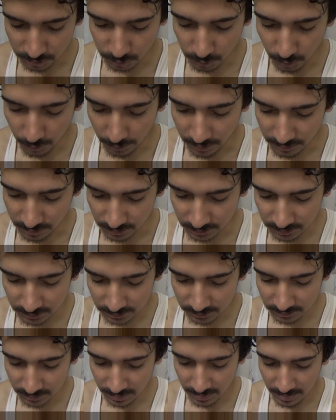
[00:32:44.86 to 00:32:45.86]
two
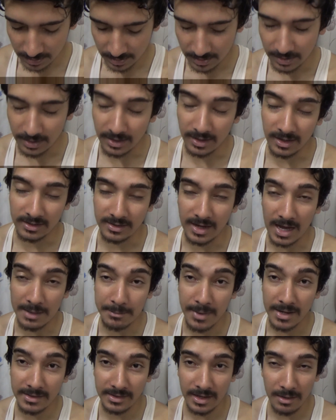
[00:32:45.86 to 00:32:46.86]
questions, and I
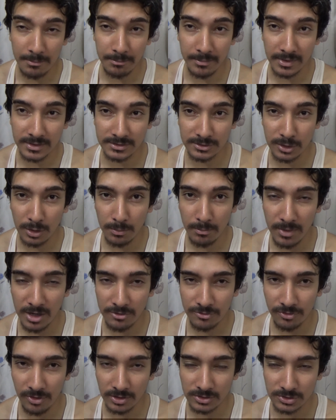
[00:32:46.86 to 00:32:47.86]
might have messed up my
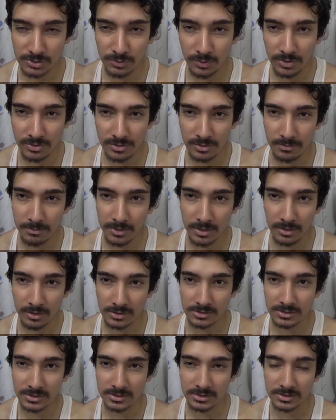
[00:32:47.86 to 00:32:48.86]
first question
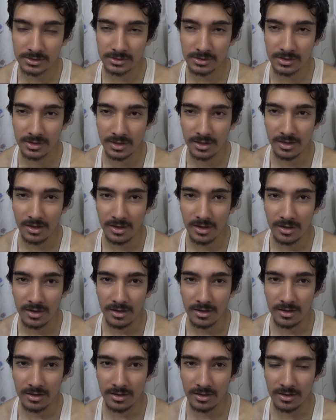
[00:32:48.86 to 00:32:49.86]
because
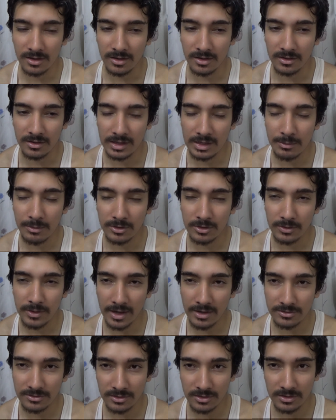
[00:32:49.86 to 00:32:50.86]
even the
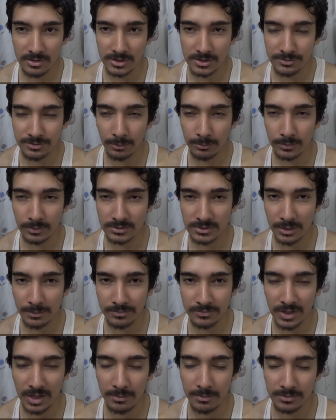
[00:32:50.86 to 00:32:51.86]
answer is from the
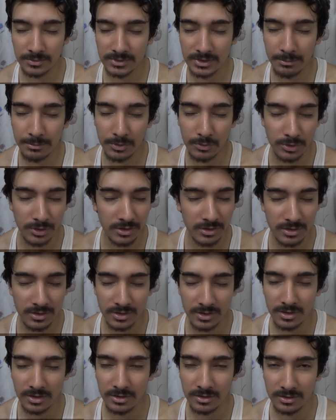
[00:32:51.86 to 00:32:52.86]
same unit,
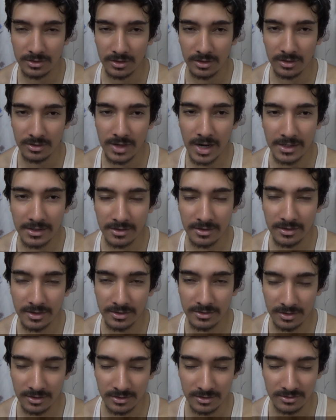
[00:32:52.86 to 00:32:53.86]
the writer
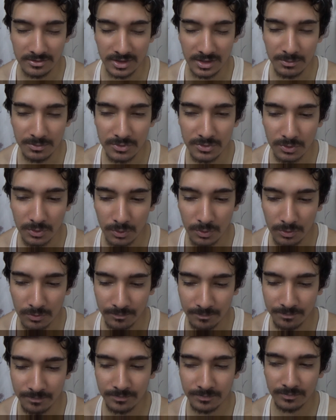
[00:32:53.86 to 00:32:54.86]
isn't the same, so
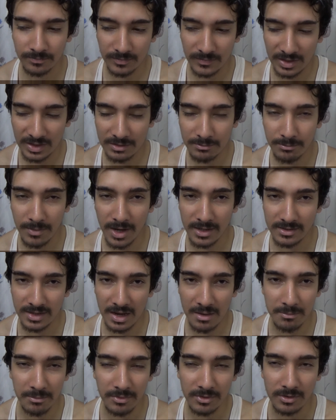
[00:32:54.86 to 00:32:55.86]
it might
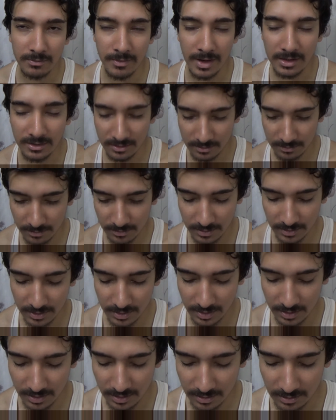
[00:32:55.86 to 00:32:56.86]
hamper my
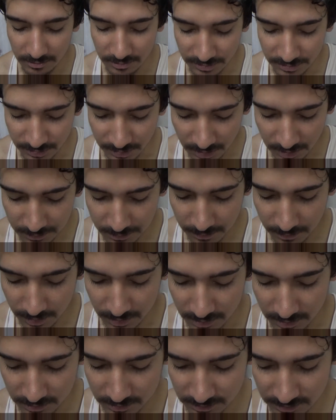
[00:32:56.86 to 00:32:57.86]
result.
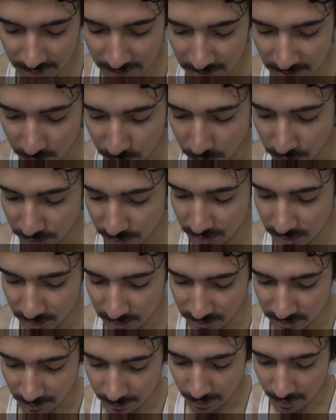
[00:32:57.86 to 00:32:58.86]
But second question
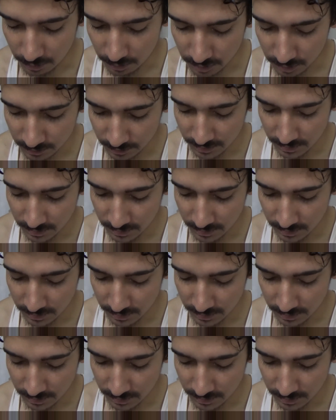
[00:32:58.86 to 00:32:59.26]
is about